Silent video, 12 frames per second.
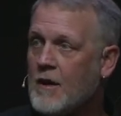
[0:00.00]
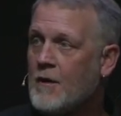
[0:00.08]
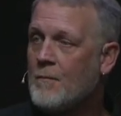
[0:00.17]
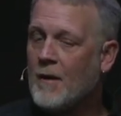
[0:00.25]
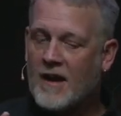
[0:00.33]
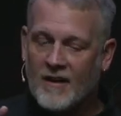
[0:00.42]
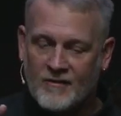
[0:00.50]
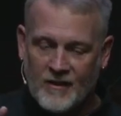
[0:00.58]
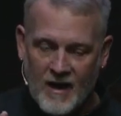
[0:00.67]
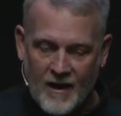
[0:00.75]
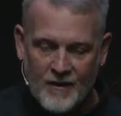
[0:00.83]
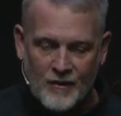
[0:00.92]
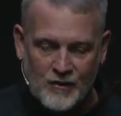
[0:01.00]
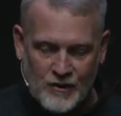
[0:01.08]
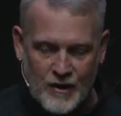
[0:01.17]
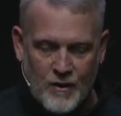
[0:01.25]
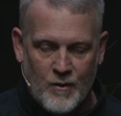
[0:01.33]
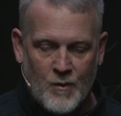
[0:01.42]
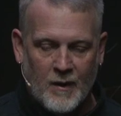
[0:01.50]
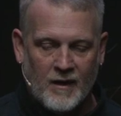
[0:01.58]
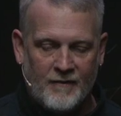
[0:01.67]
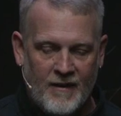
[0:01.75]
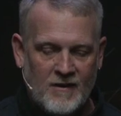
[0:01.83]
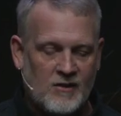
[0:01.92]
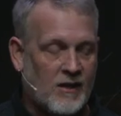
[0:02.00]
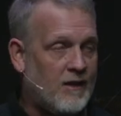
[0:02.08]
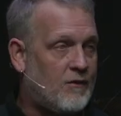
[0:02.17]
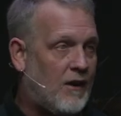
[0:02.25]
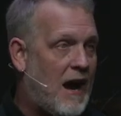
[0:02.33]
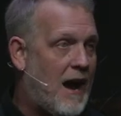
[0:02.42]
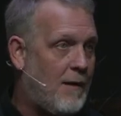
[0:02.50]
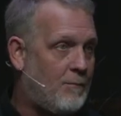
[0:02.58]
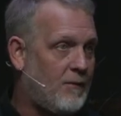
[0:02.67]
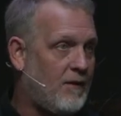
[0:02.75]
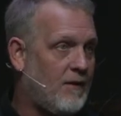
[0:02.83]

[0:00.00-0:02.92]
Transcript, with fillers: because the other shoe will eventually drop.